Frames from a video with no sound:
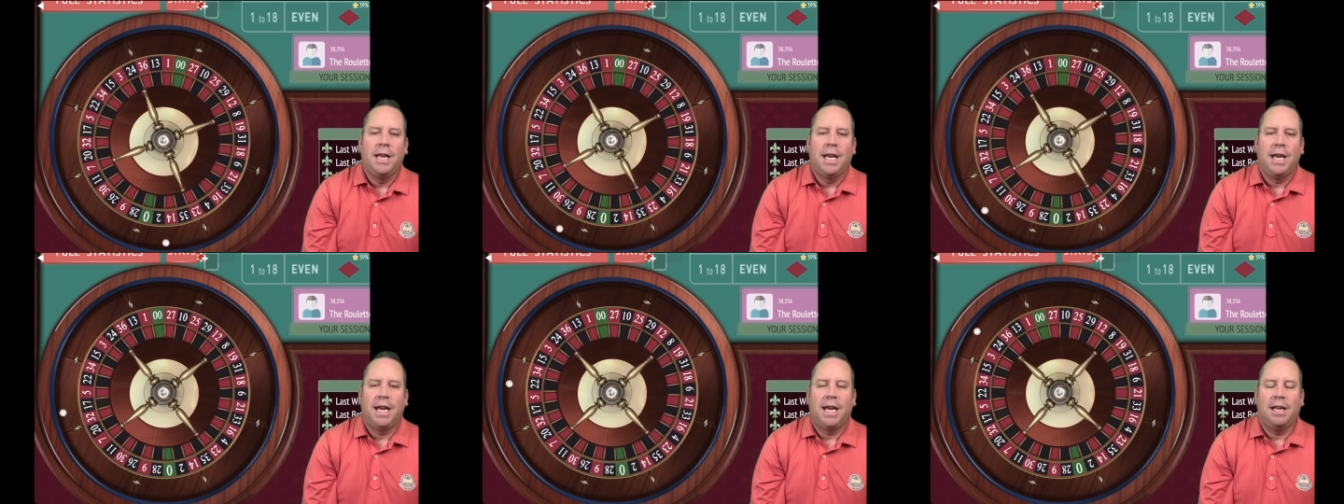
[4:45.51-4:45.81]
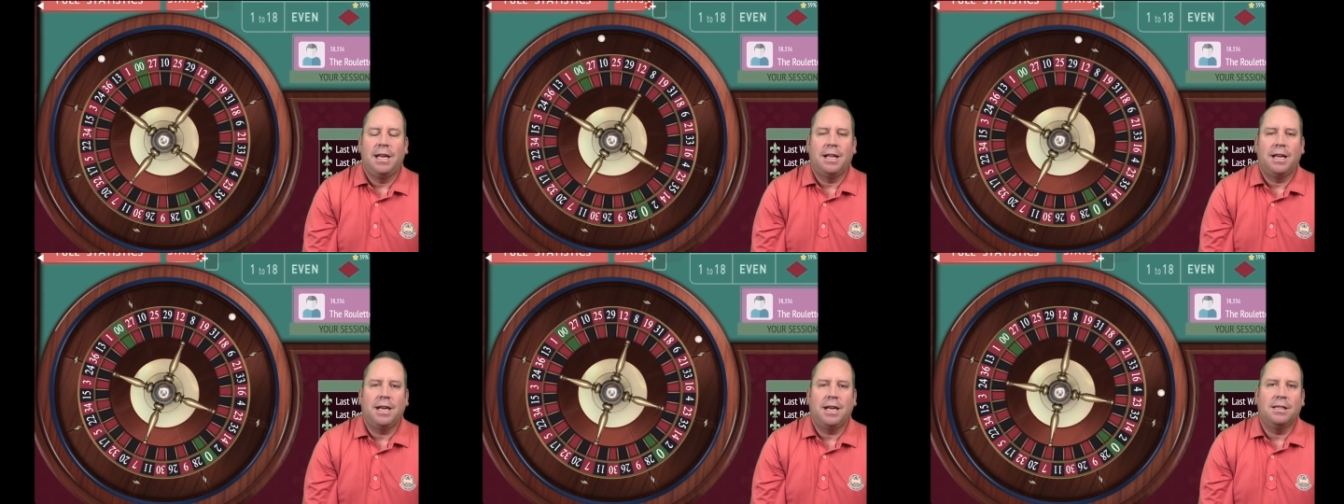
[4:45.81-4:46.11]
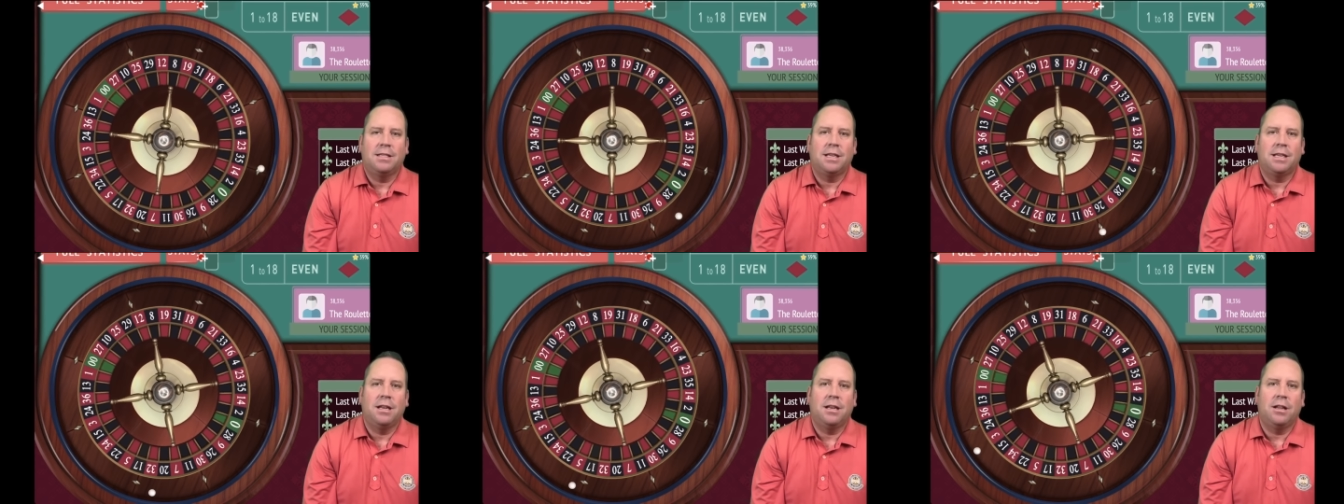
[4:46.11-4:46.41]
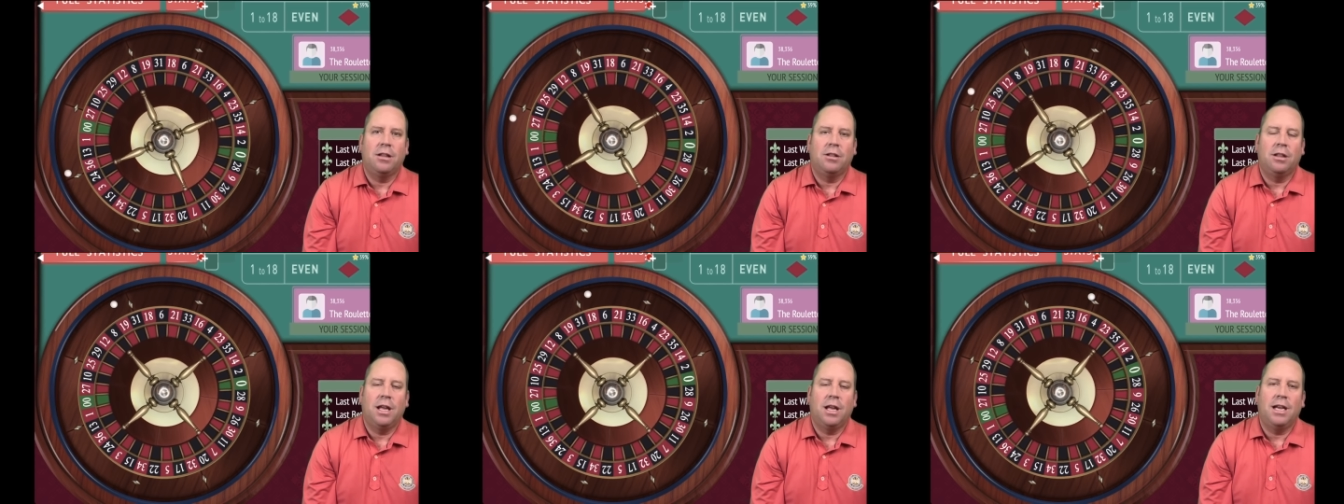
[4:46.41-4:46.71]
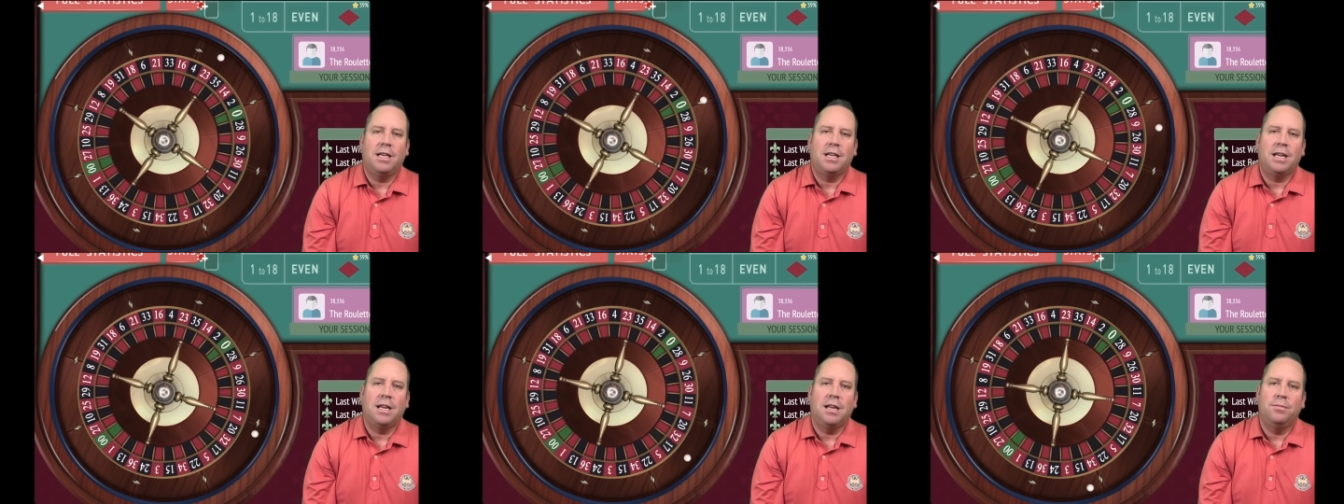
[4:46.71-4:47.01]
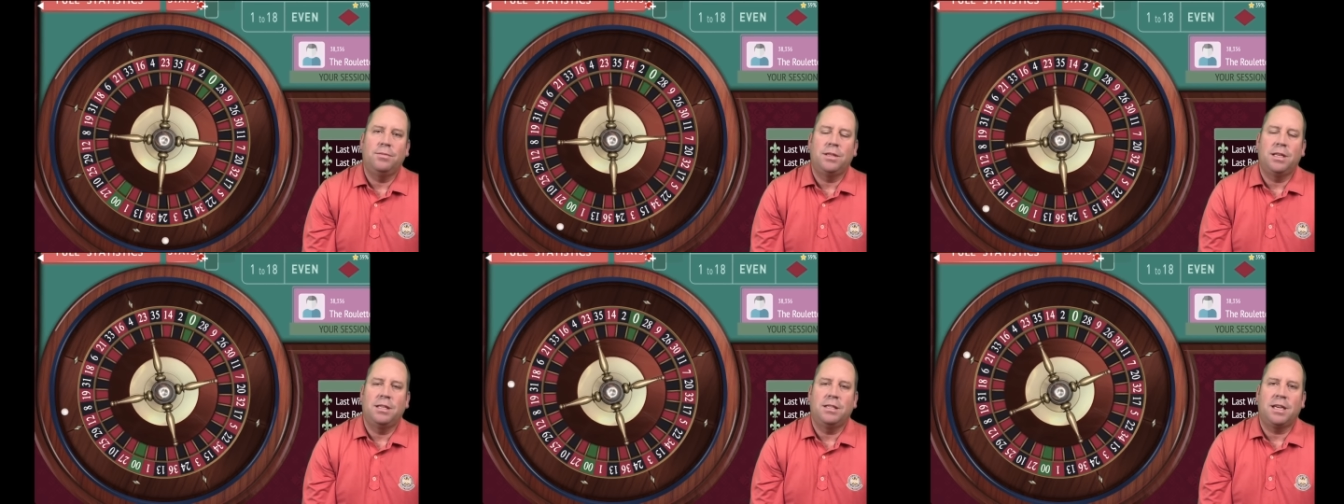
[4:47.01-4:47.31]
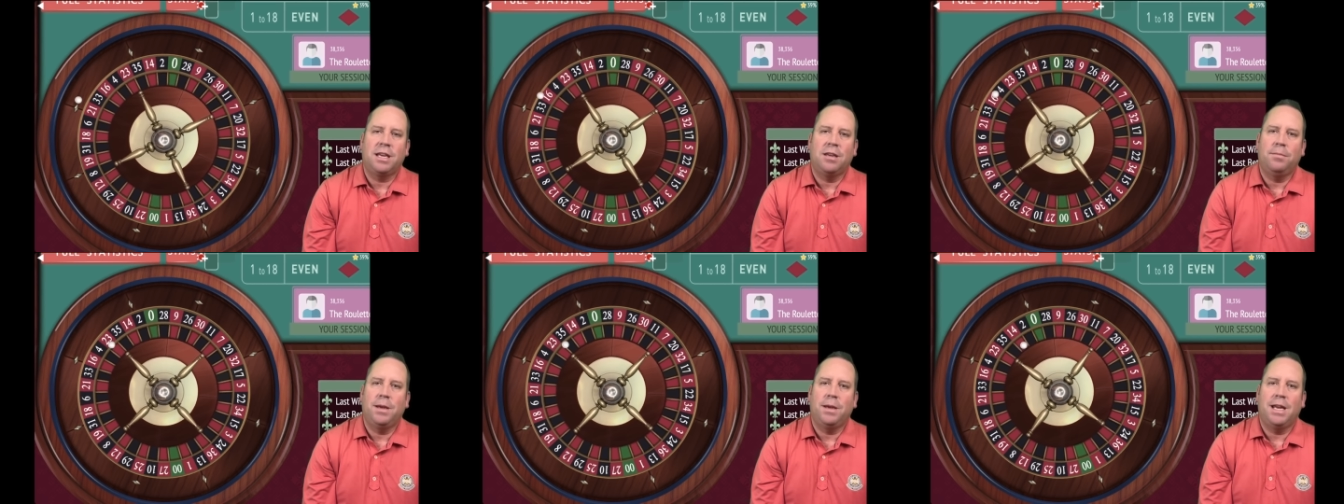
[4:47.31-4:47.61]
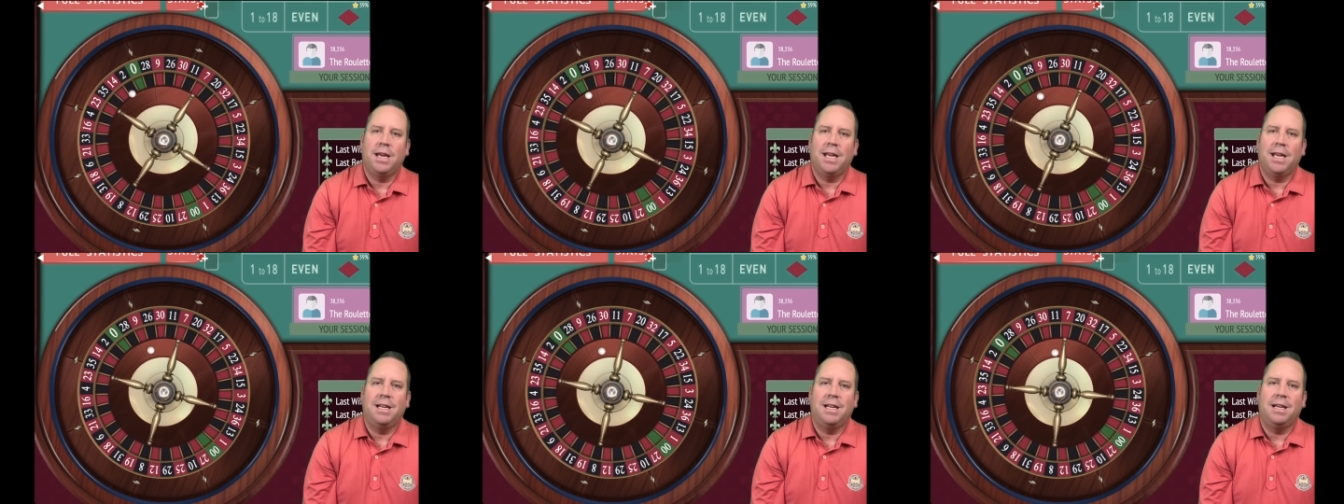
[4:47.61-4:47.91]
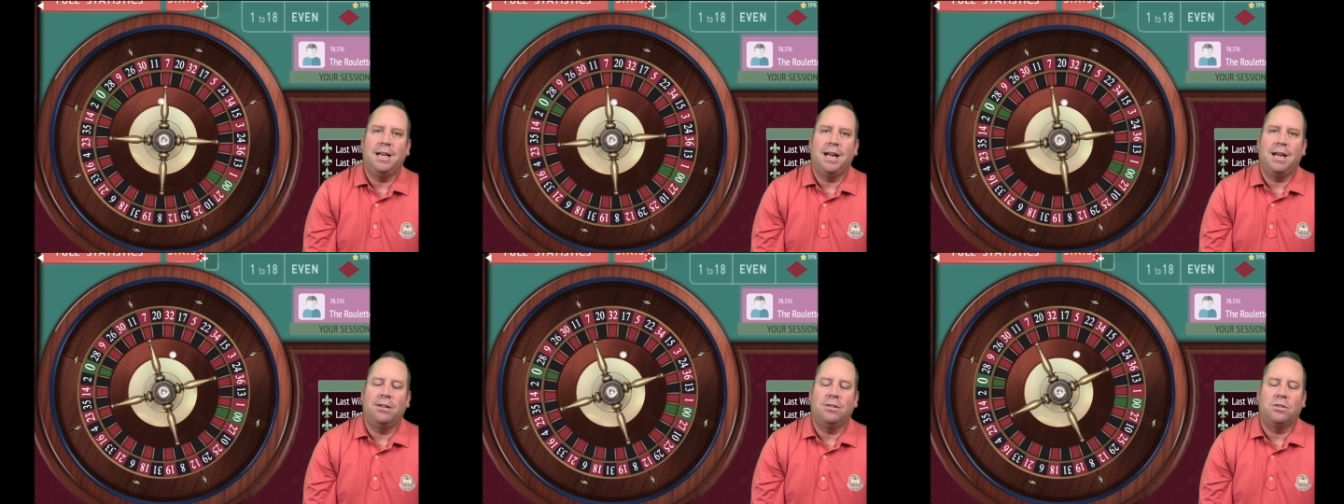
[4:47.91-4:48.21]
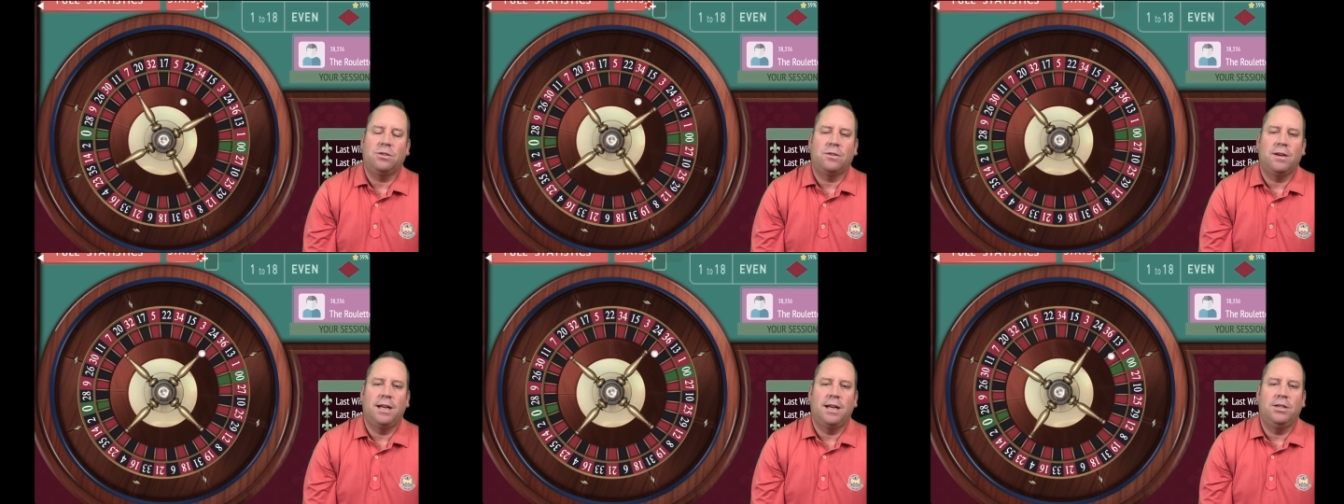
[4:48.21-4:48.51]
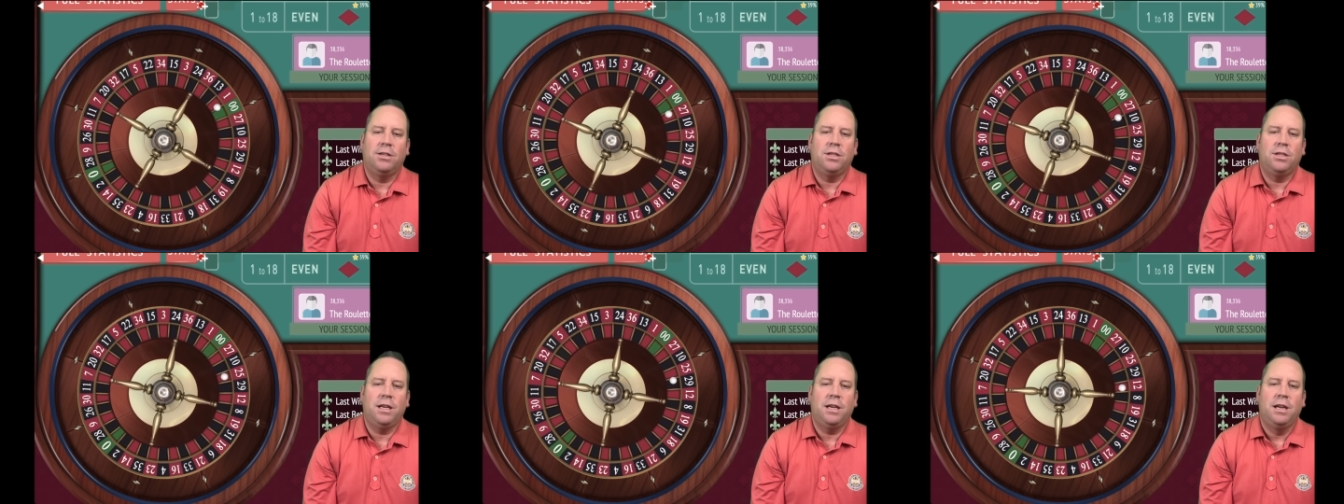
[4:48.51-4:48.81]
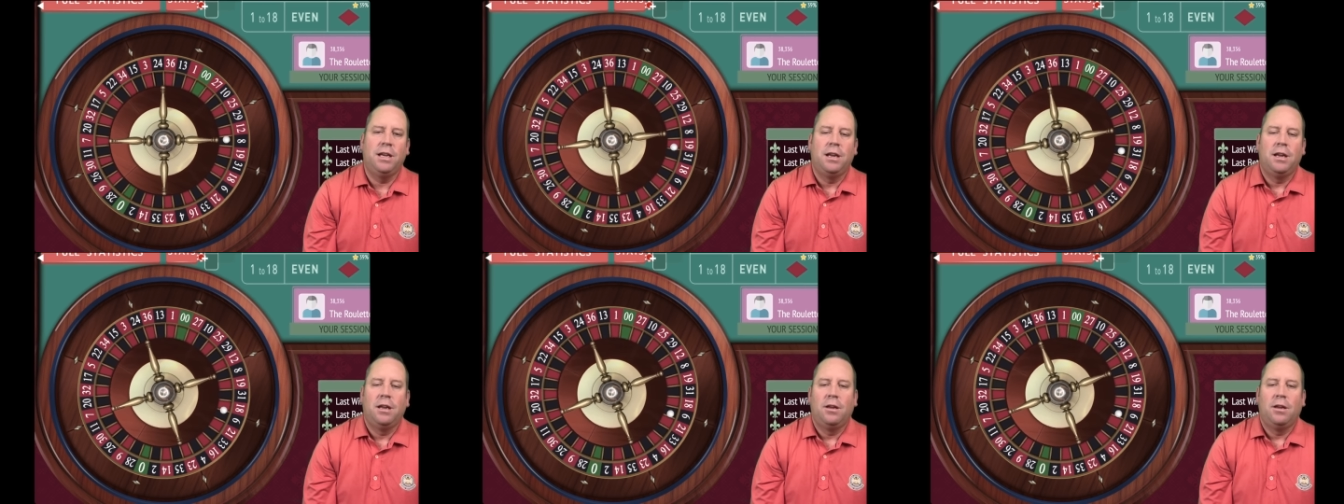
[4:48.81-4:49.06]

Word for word: And like I said, a lot of times this can be an in and out strategy